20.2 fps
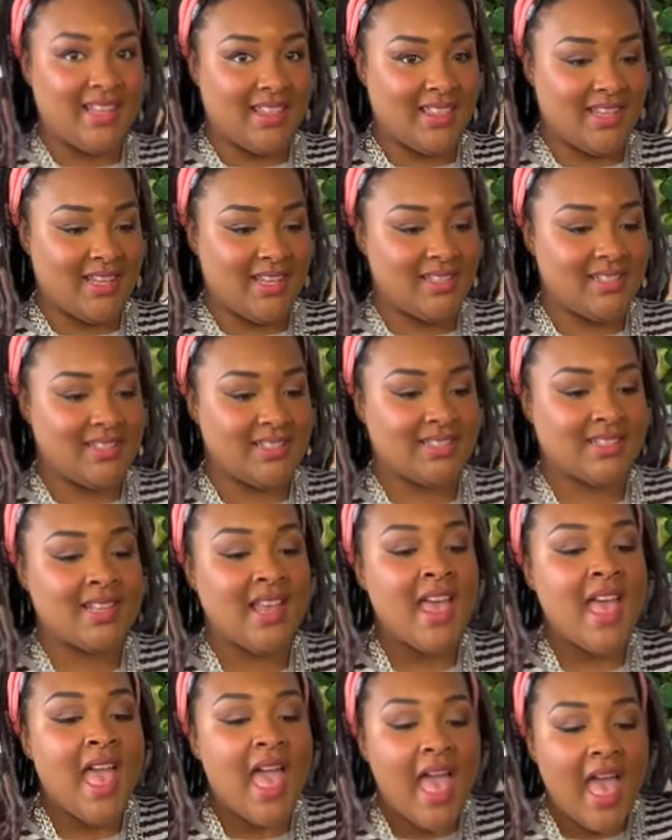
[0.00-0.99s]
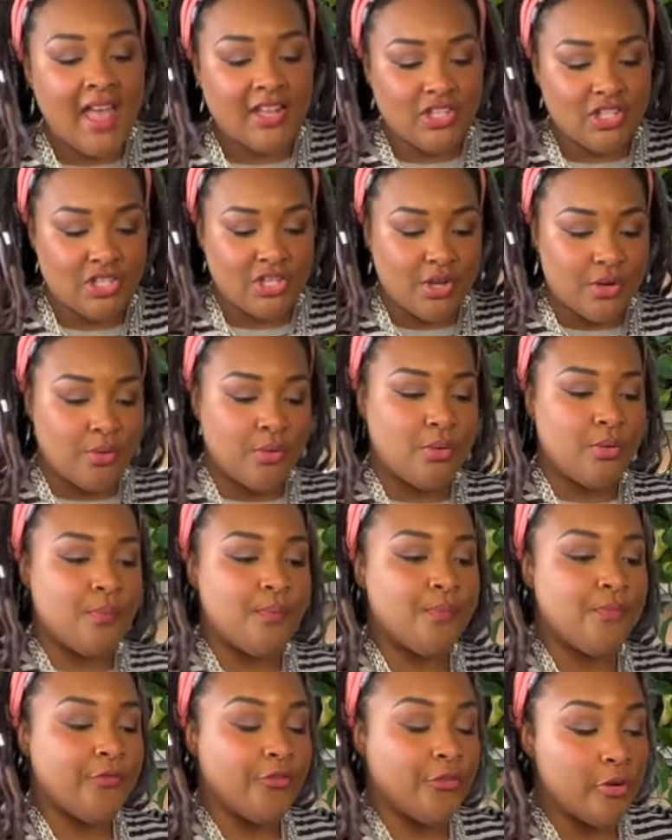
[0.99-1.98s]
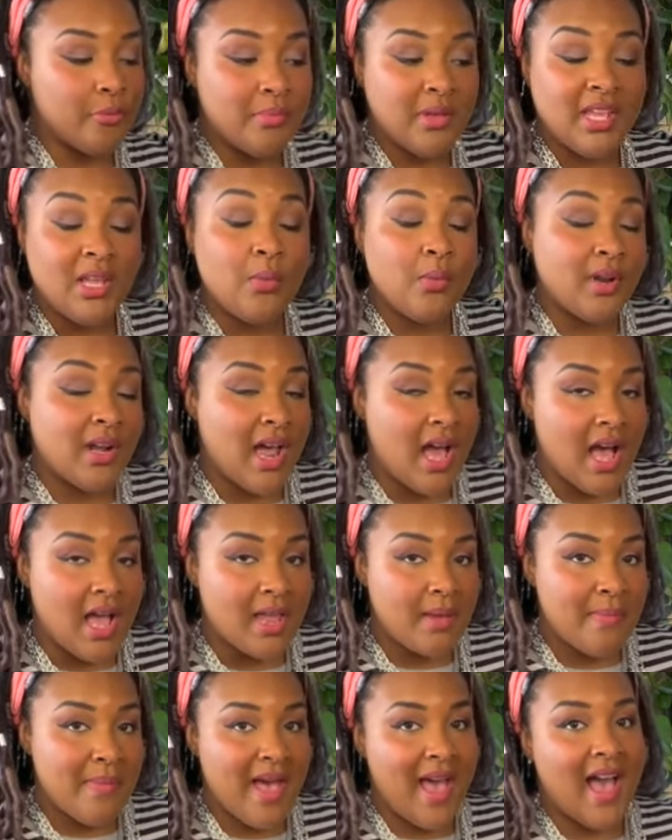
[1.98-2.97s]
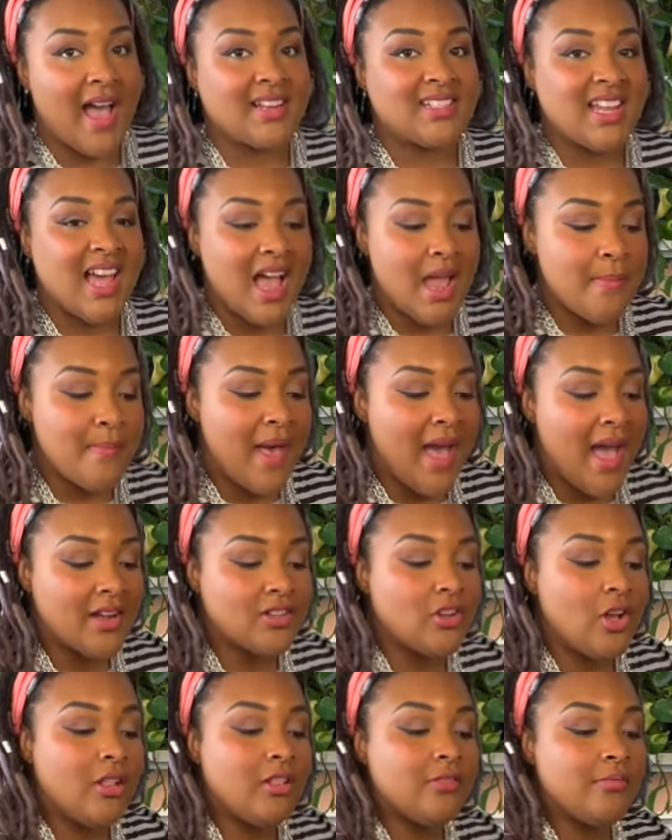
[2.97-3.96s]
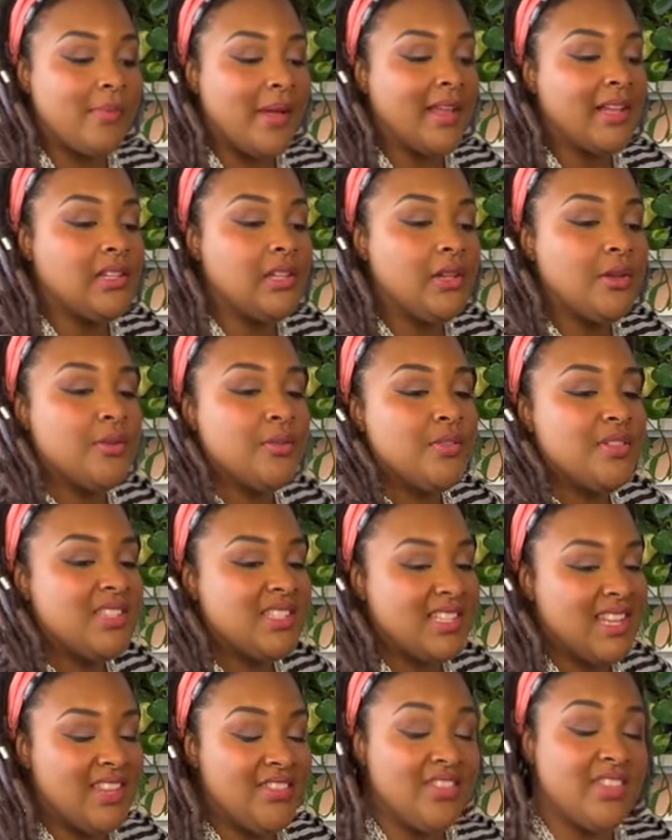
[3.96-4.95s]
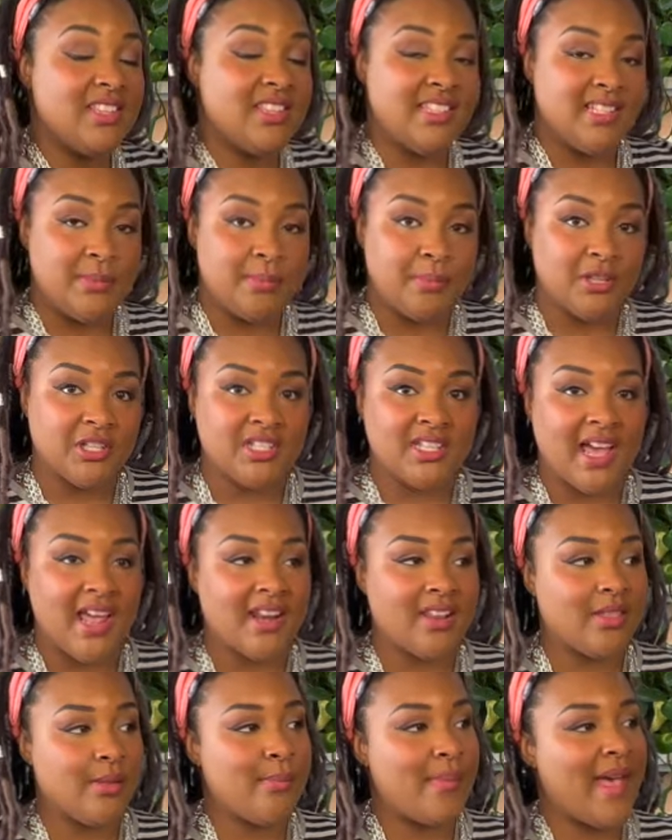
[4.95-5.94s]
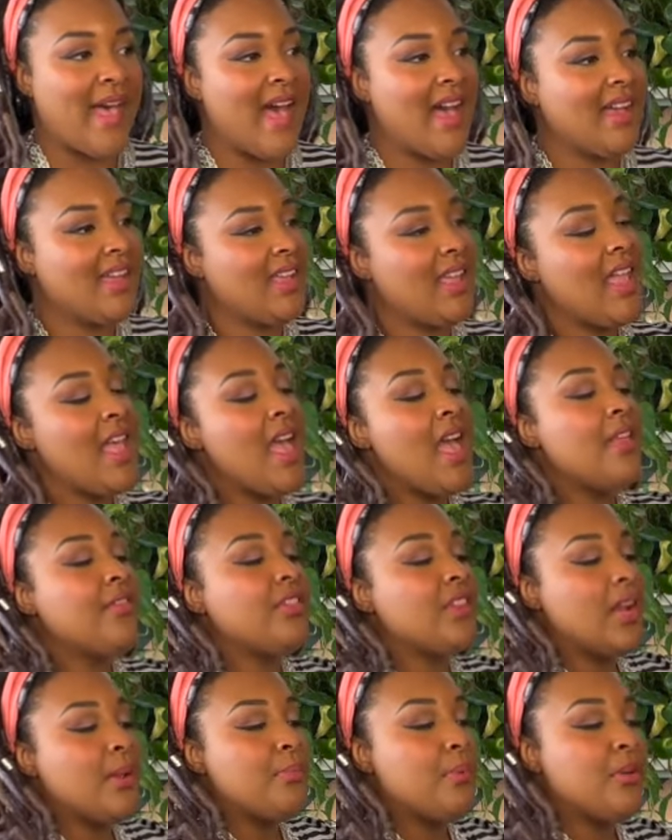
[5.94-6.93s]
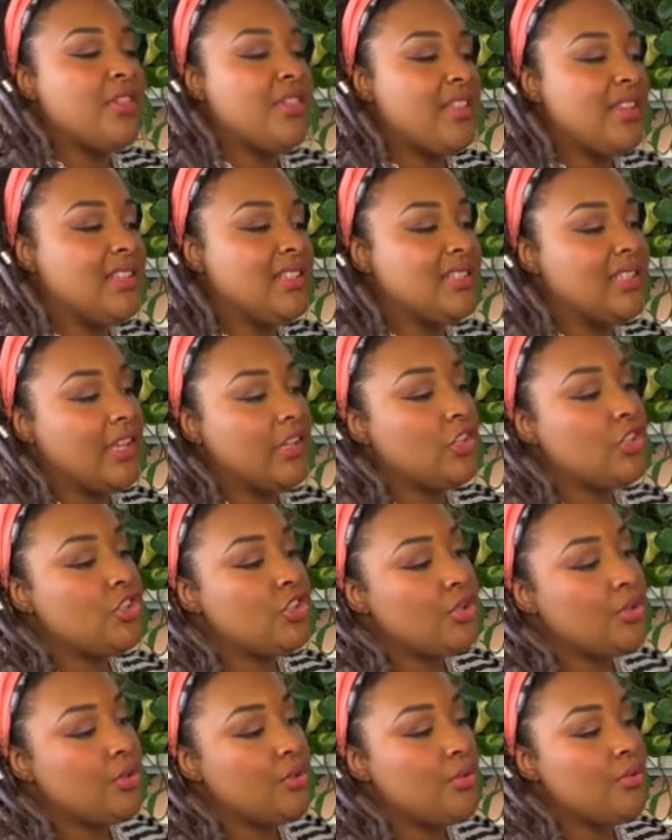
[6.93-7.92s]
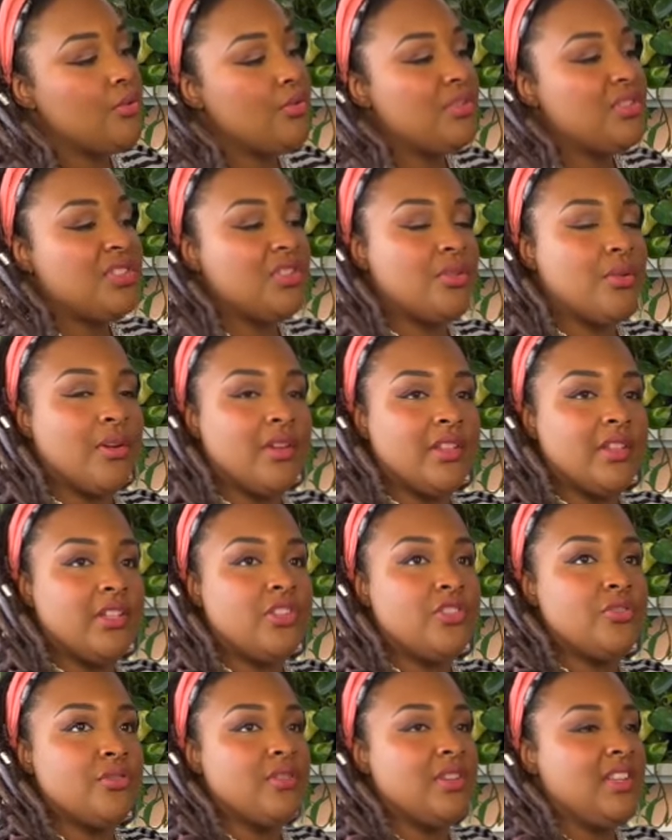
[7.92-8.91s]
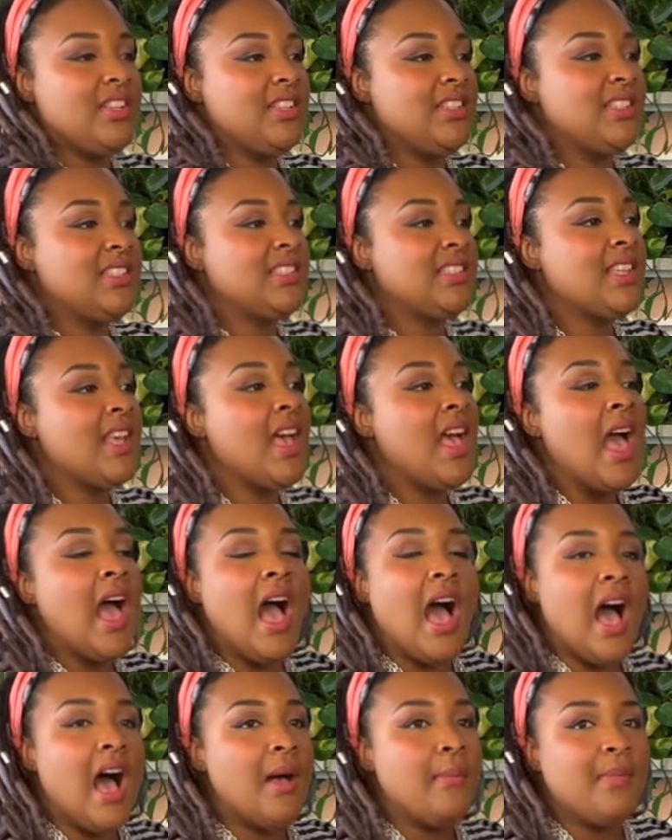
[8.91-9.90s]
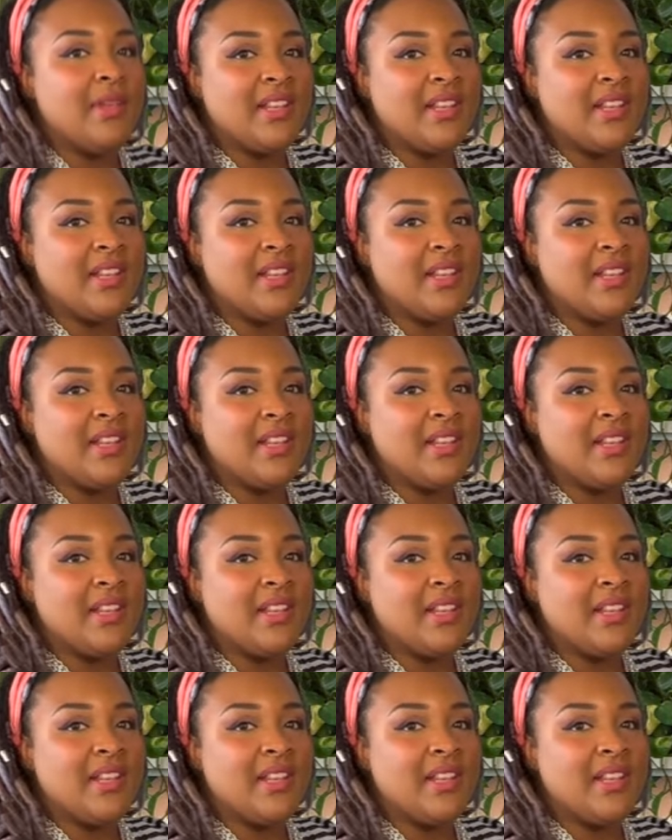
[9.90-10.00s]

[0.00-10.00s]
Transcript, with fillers: this. And so for me, when I packed, I packed all of my clothes in the deeper side of the bag. And then I put things like shoes, toiletries, um,